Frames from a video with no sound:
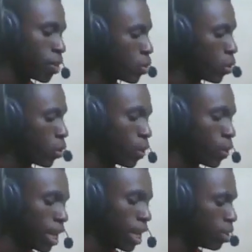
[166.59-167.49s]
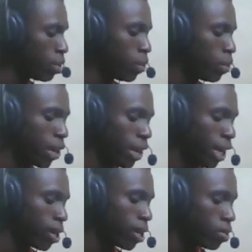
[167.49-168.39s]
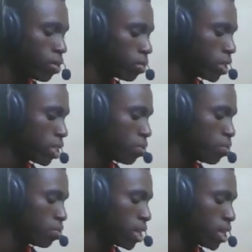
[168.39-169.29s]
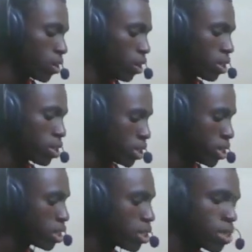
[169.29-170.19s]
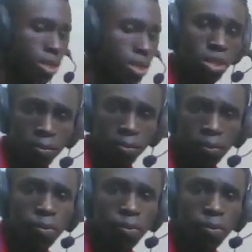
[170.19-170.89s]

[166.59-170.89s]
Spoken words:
So we can actually play a groove which is based on the 6,